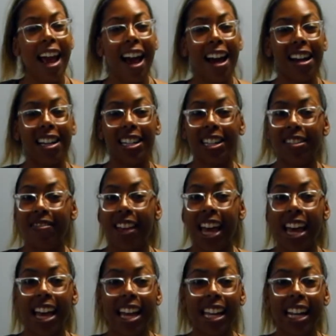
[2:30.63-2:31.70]

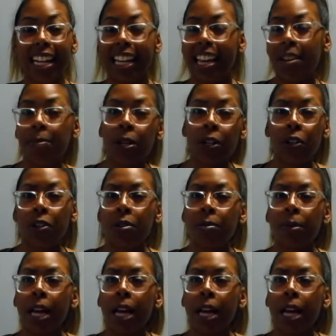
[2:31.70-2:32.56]
And I came home,